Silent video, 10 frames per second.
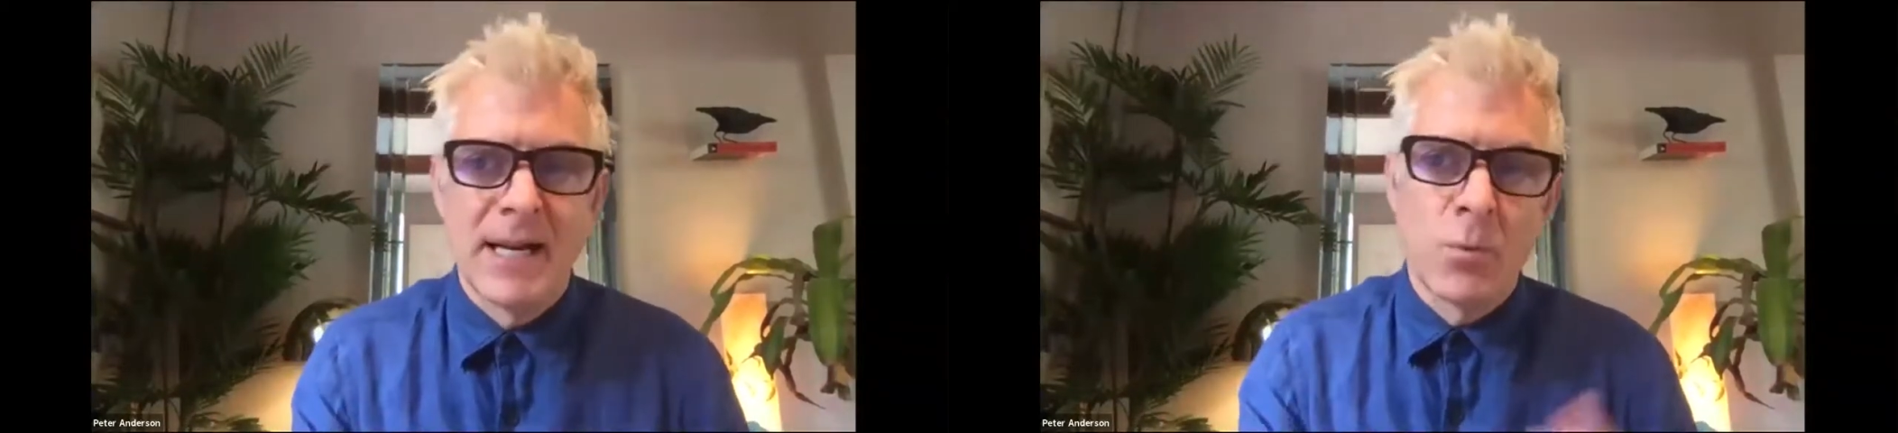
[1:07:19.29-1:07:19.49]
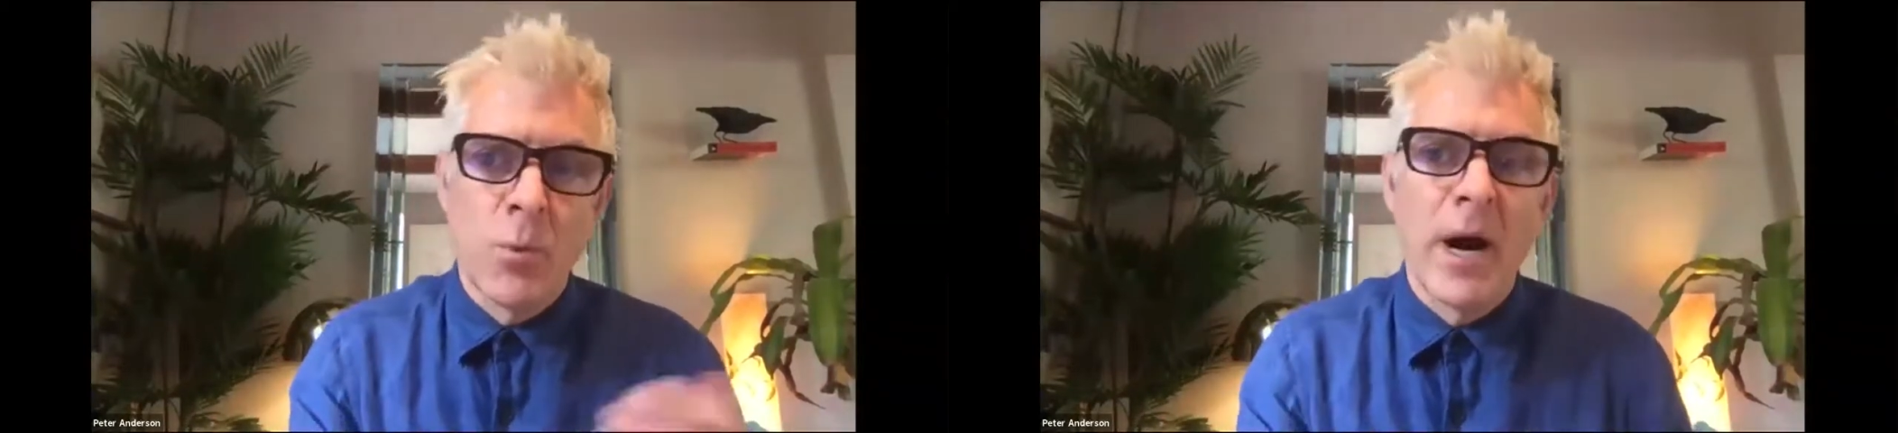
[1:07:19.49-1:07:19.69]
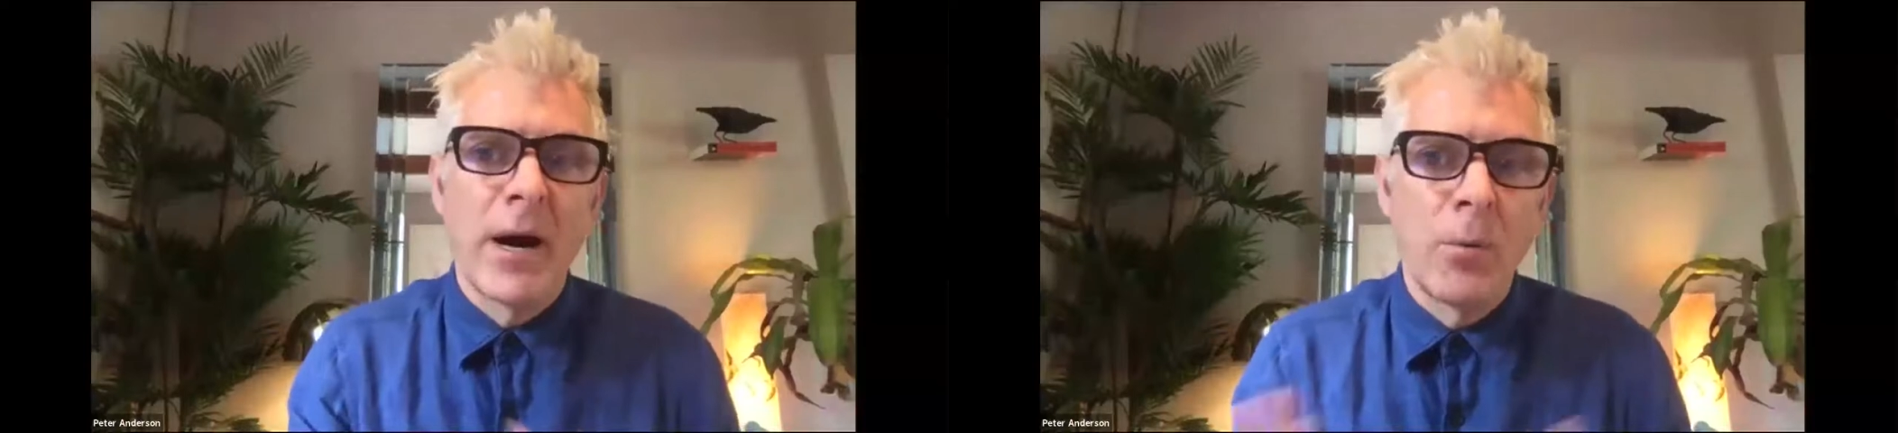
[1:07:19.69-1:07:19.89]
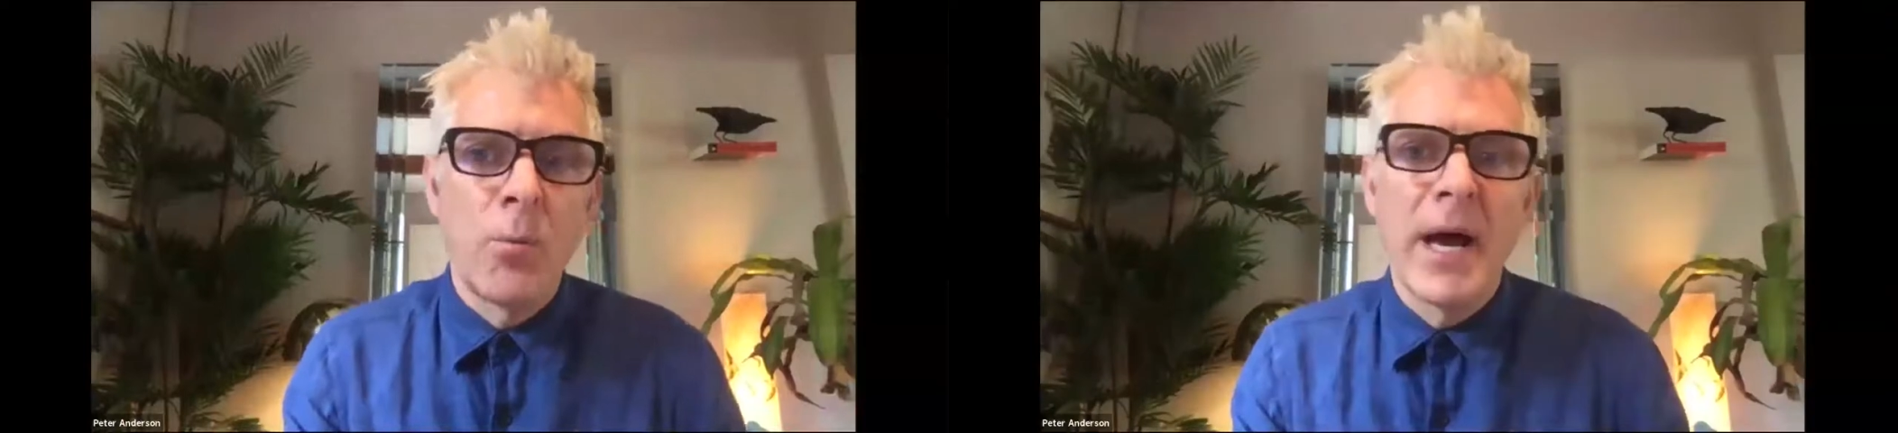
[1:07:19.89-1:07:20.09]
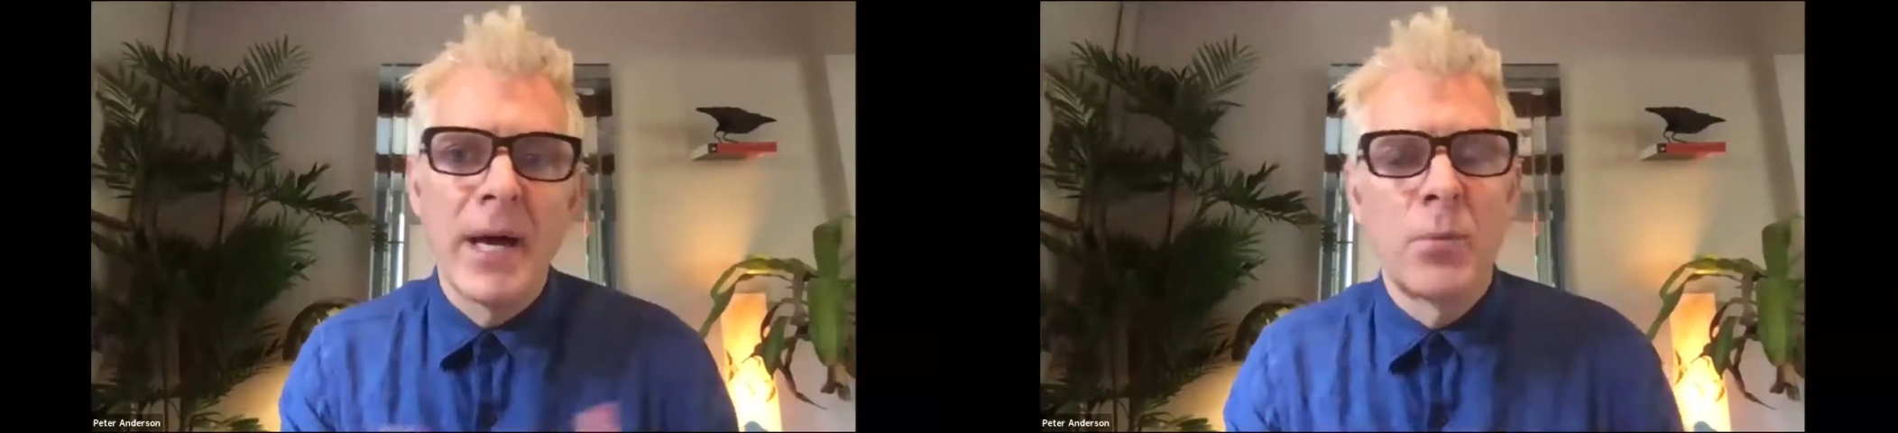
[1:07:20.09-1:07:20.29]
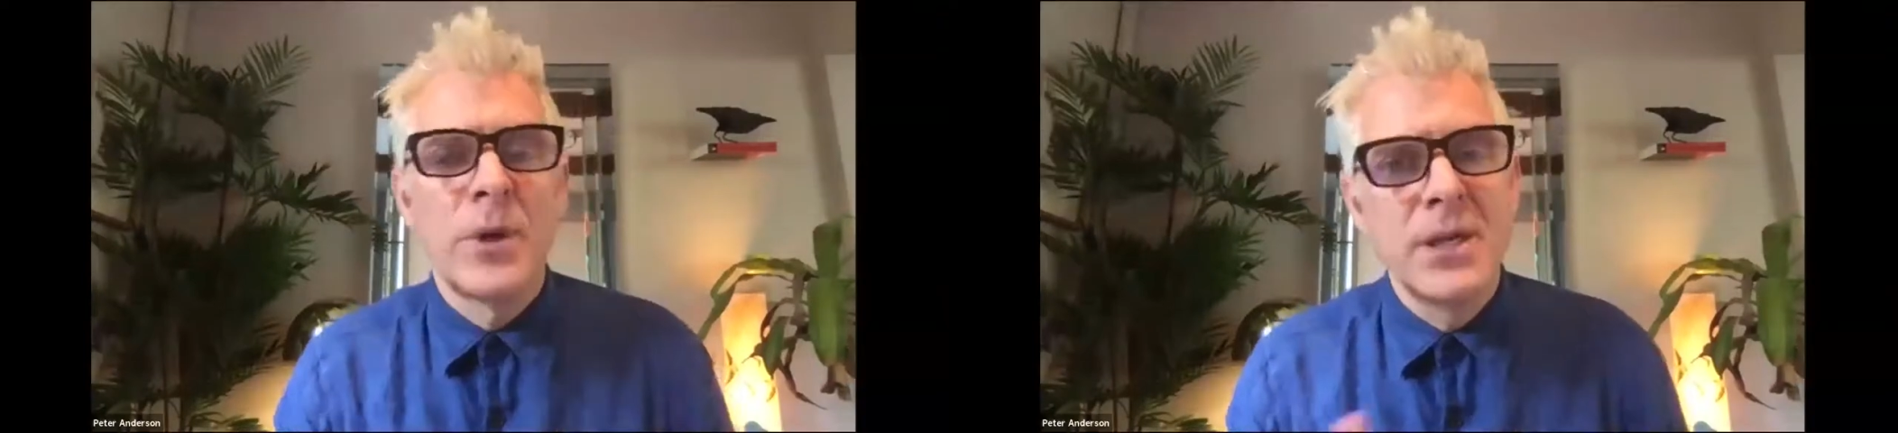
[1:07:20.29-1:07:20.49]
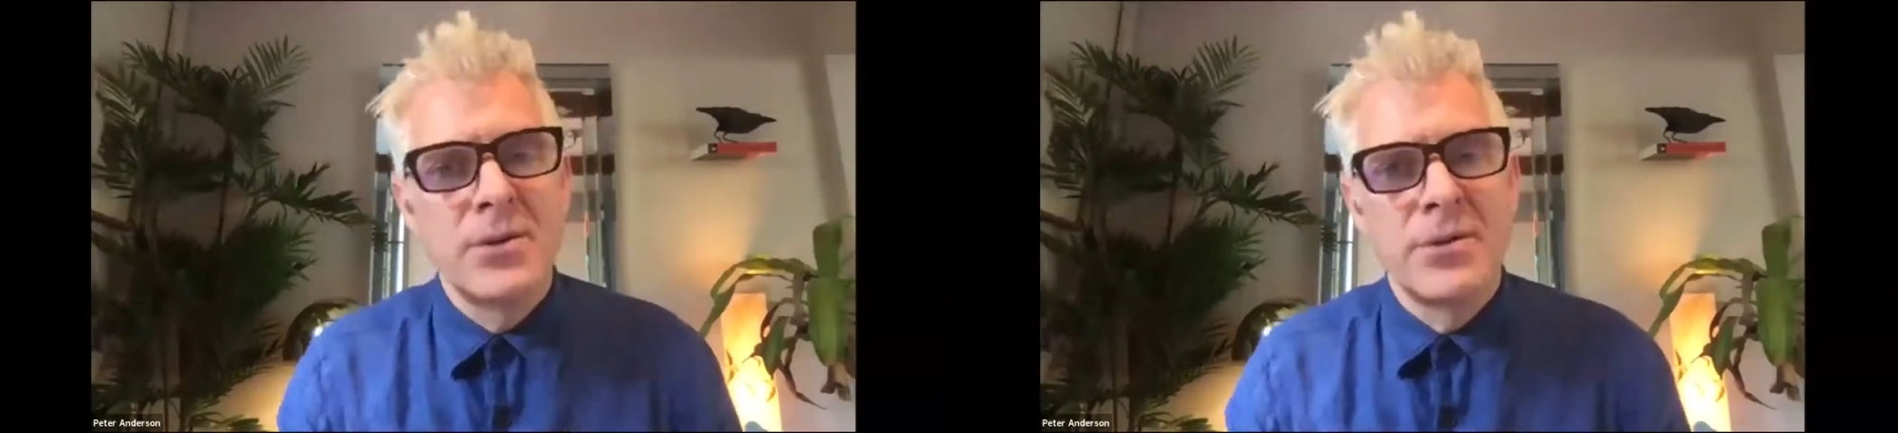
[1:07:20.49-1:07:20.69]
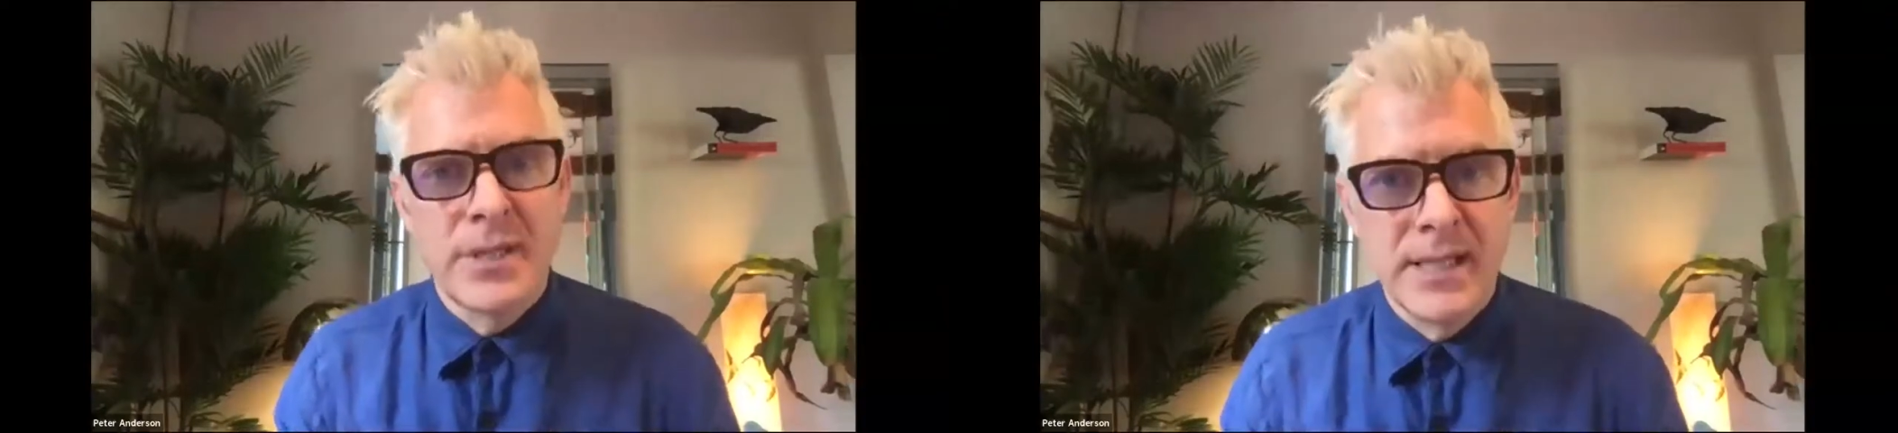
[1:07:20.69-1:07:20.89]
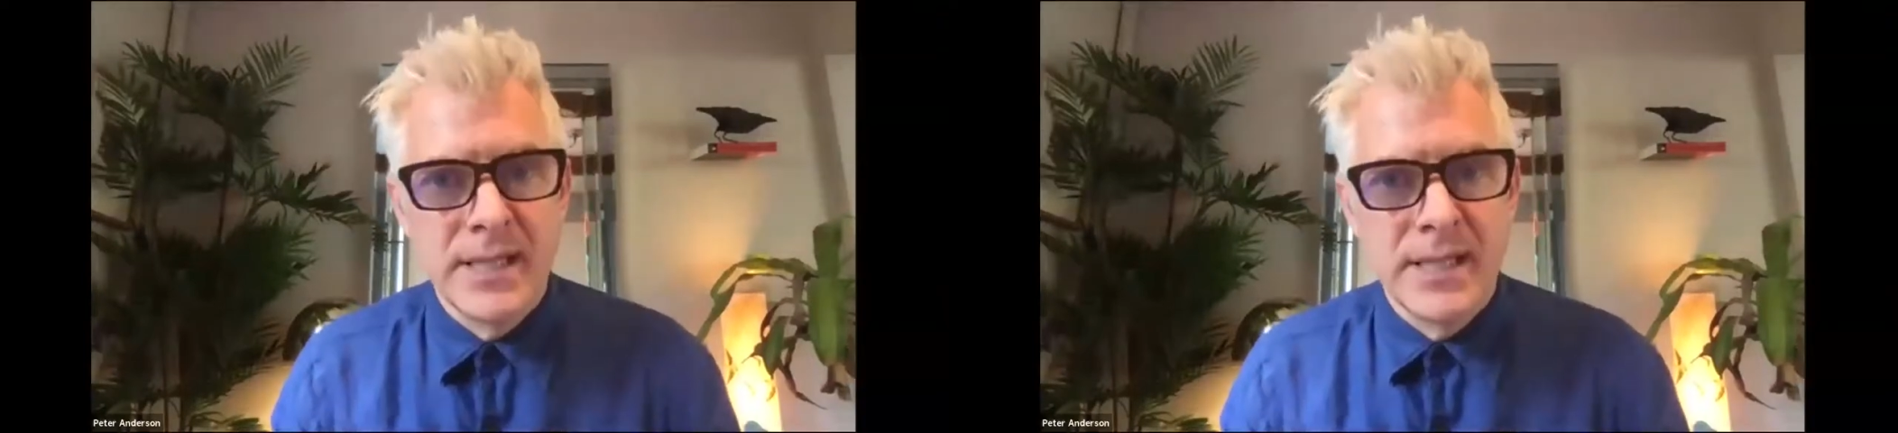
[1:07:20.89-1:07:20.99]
where and when we use these